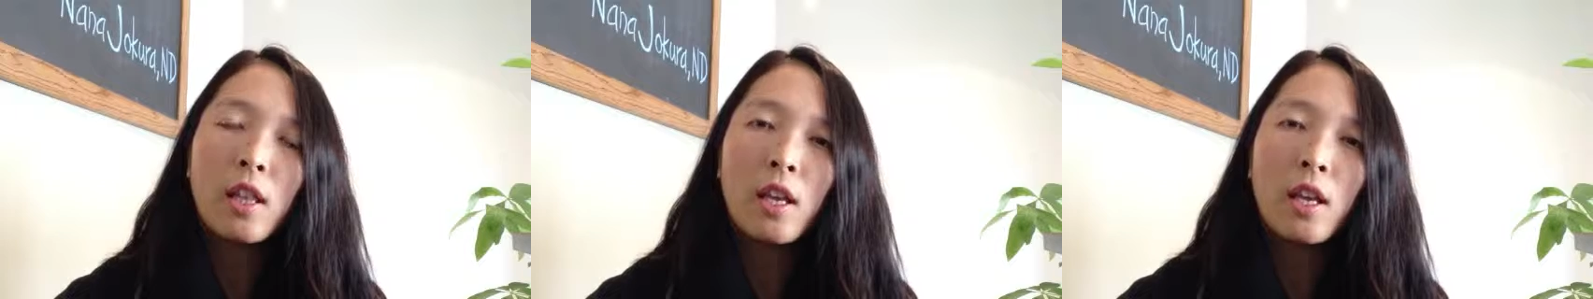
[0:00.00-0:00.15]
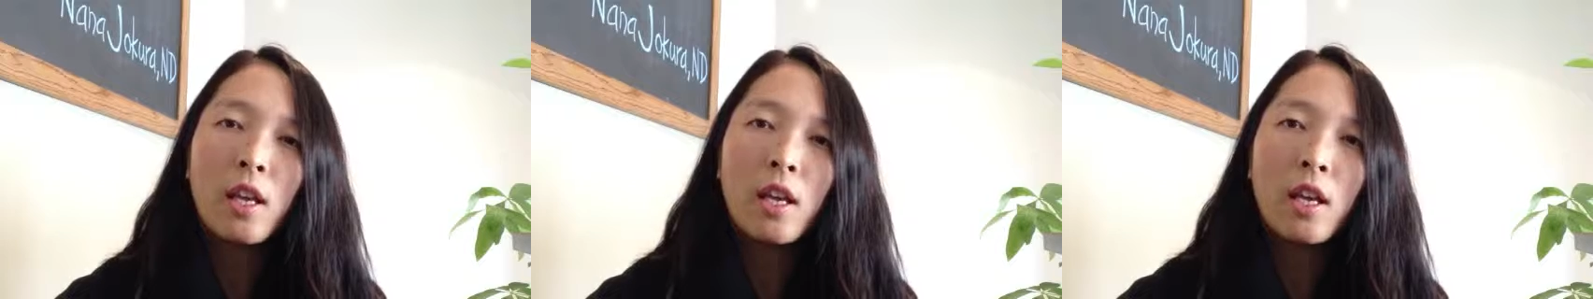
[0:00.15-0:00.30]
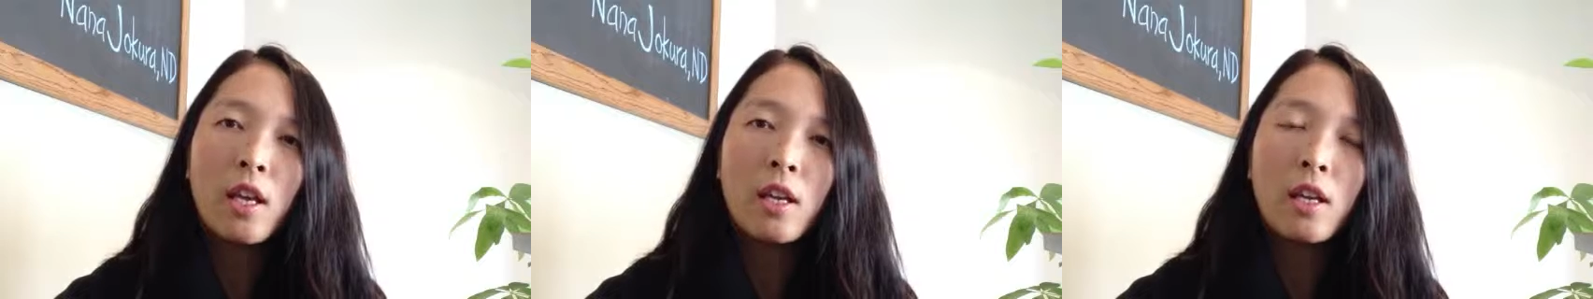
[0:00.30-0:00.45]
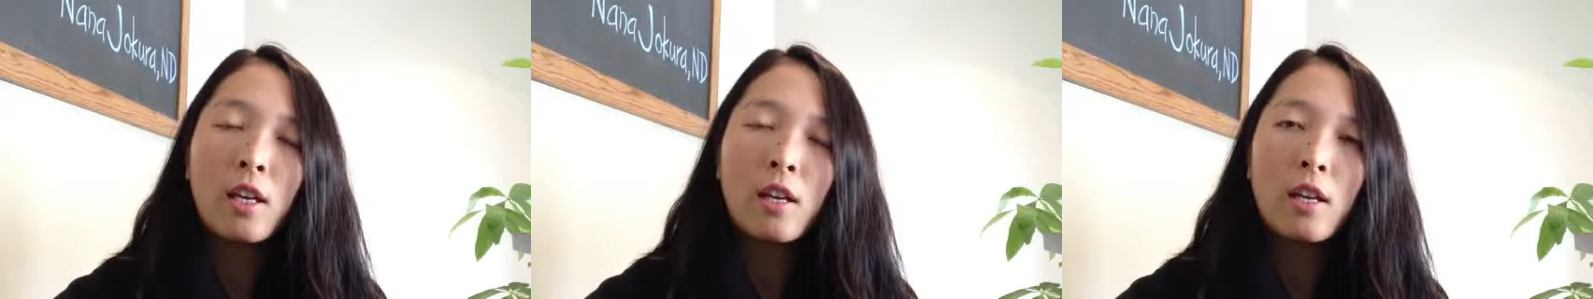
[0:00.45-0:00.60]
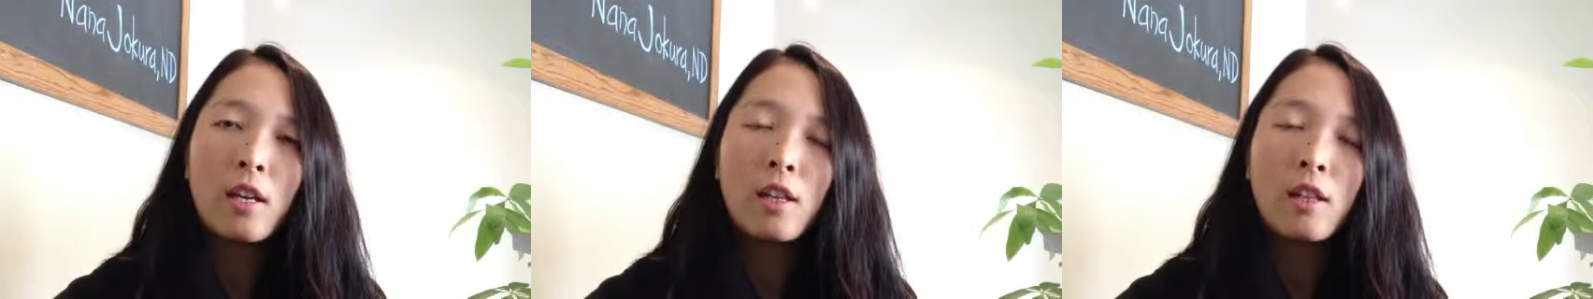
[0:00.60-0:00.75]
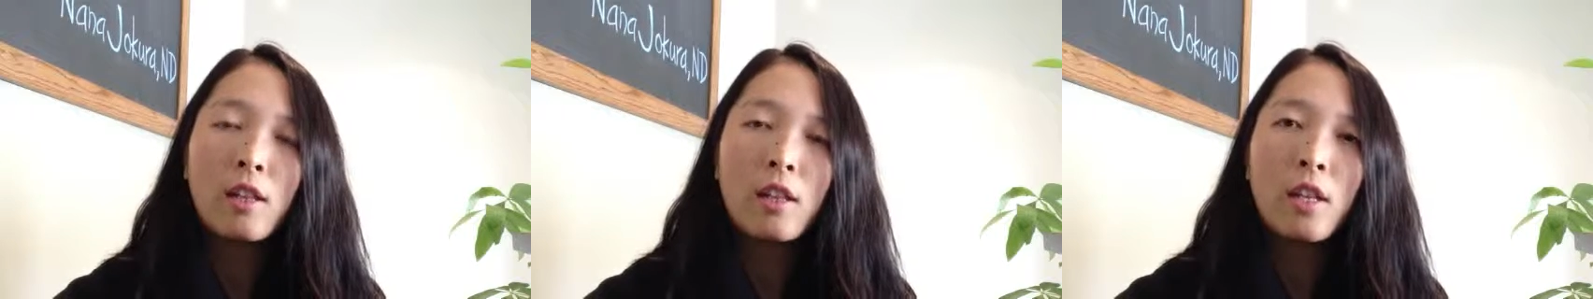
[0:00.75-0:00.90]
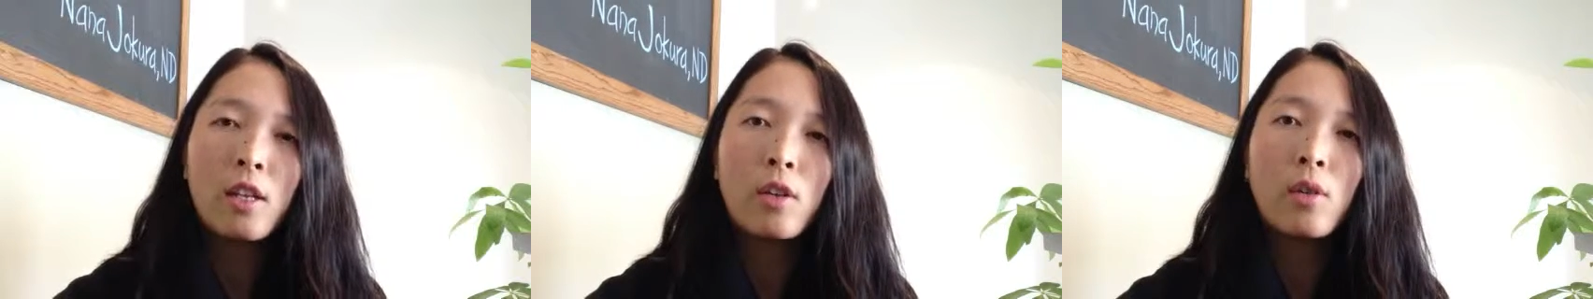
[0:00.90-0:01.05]

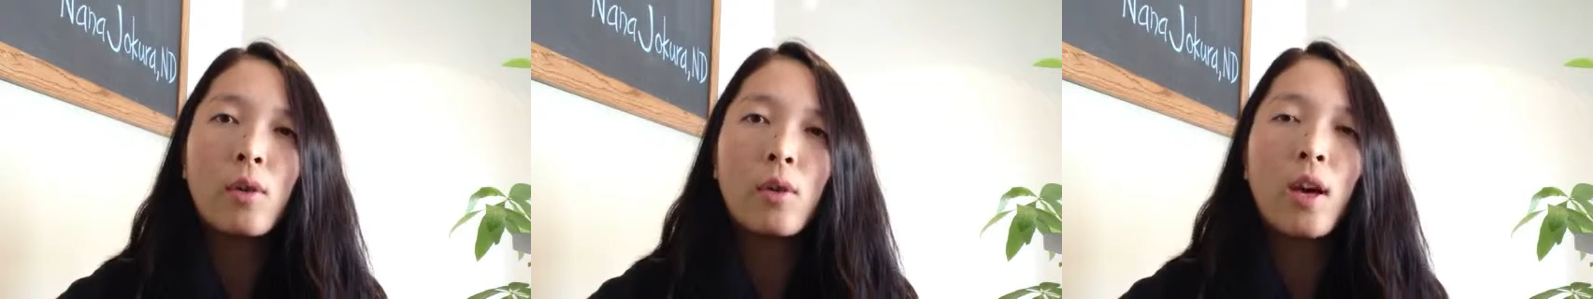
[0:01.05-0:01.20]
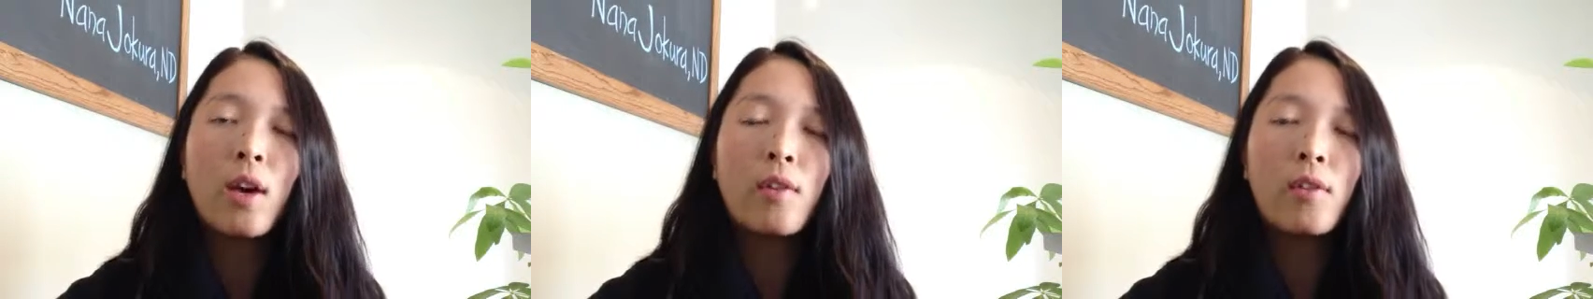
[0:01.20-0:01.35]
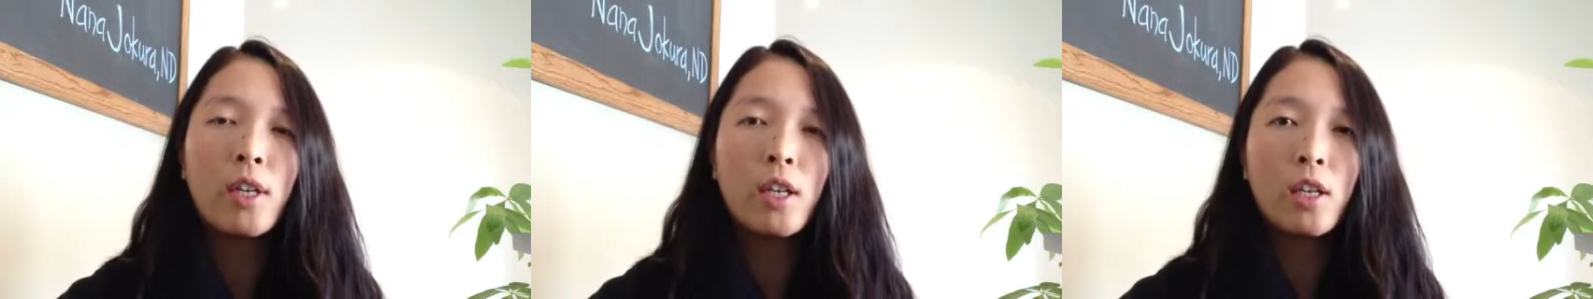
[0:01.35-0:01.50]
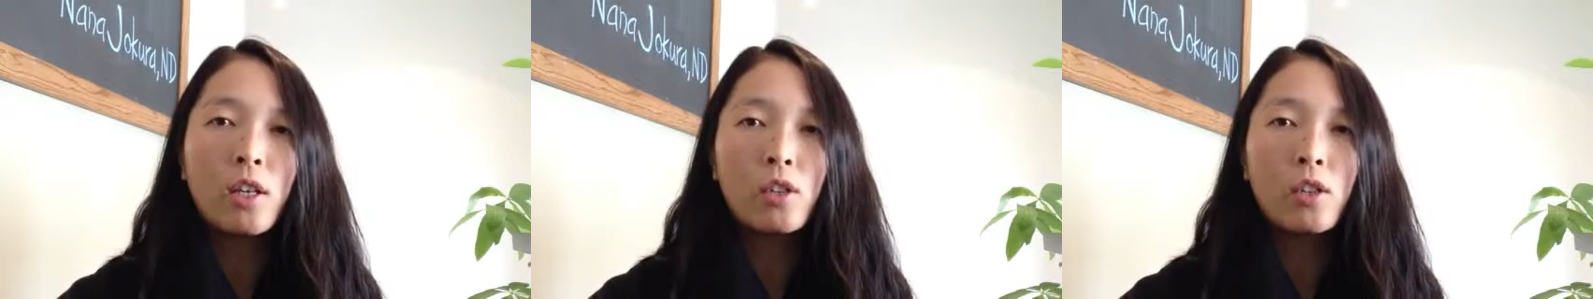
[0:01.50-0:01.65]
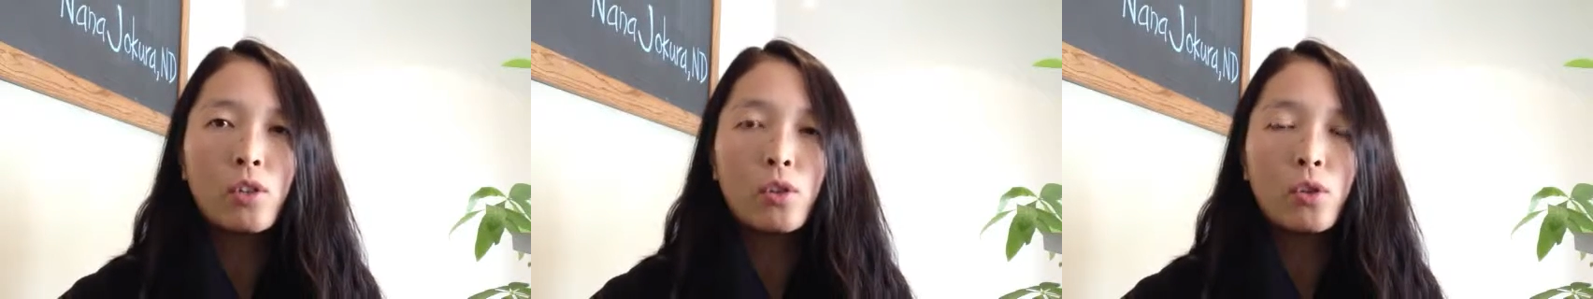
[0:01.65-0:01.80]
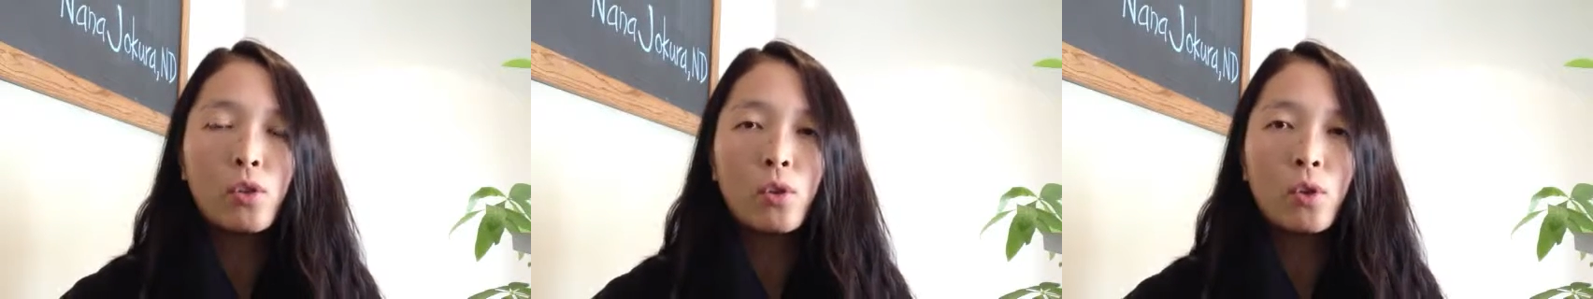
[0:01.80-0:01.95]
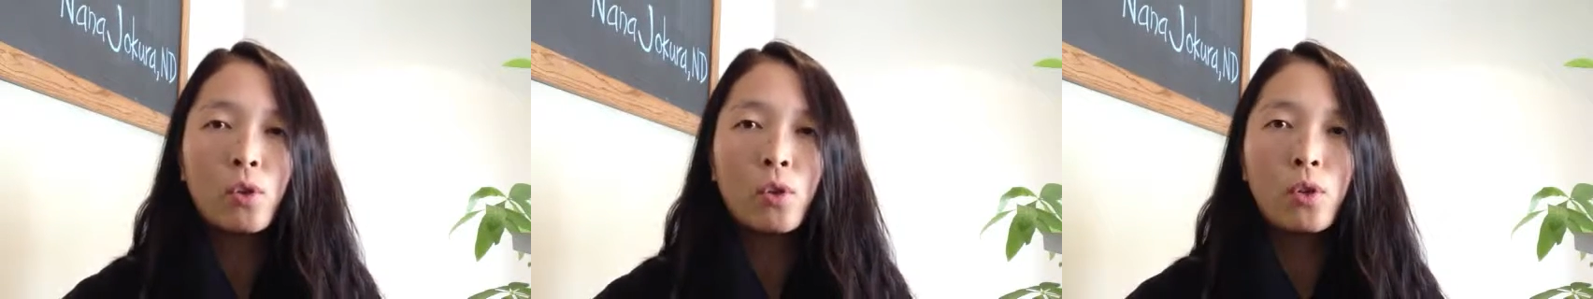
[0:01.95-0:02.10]
they don't have any
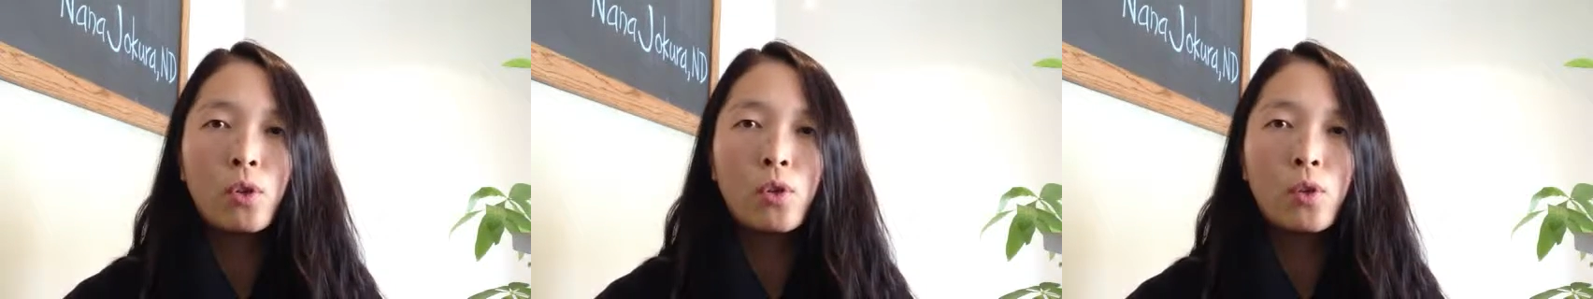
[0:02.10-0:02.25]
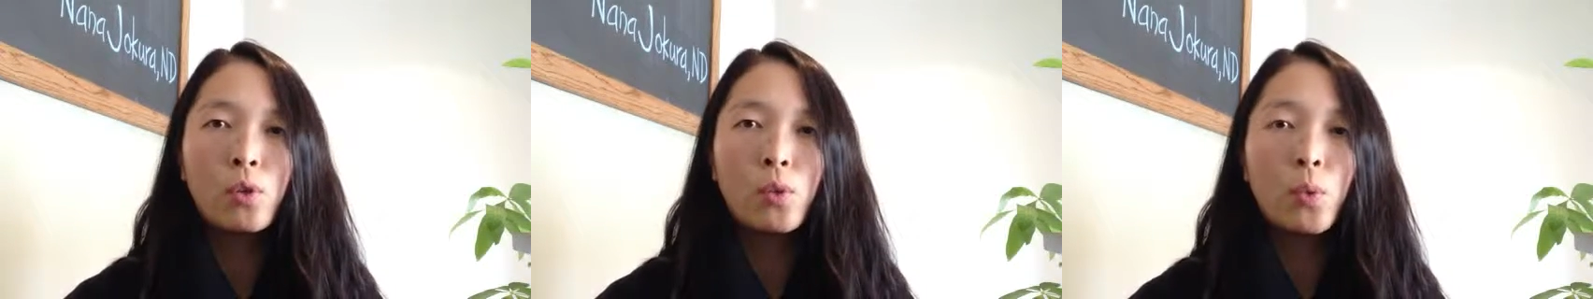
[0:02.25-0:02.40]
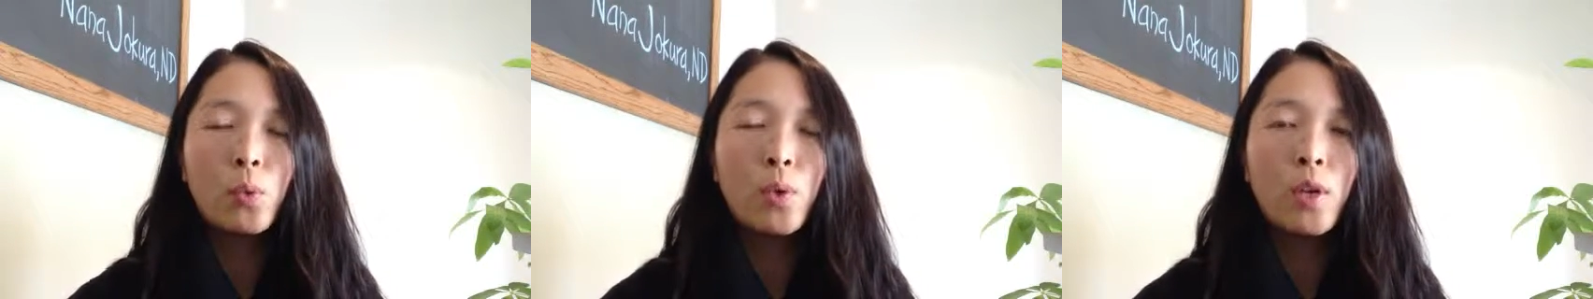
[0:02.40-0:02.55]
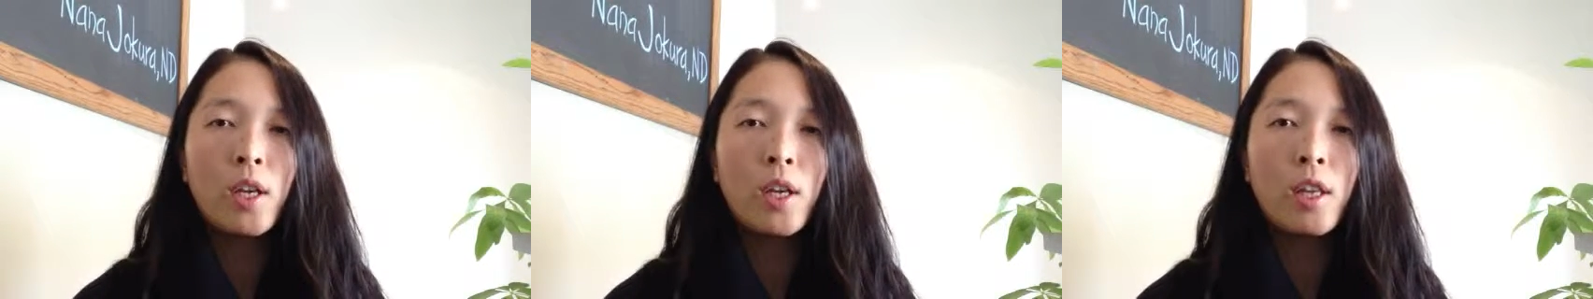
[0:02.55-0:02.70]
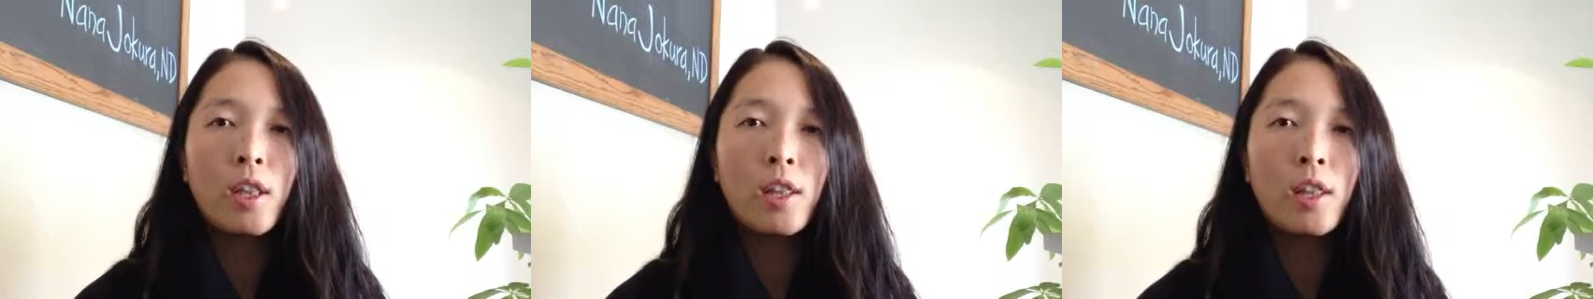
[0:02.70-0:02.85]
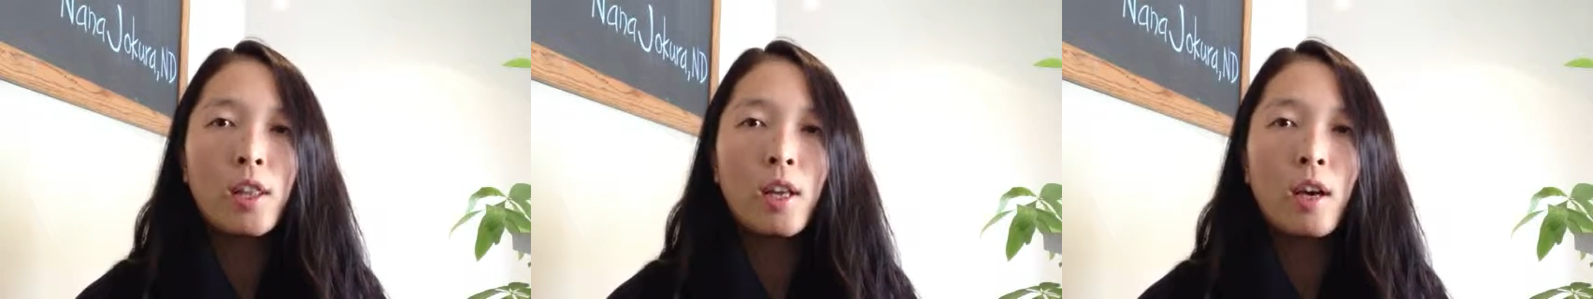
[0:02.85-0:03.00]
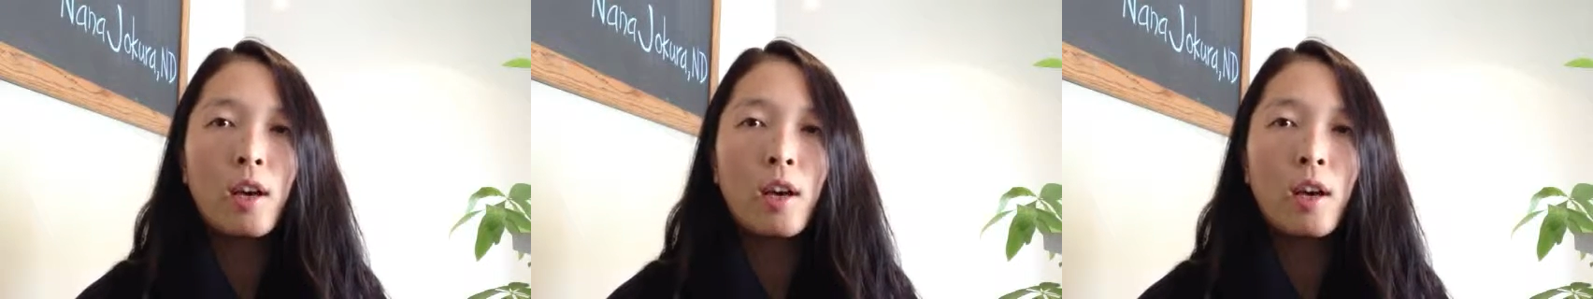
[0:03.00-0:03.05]
concerns with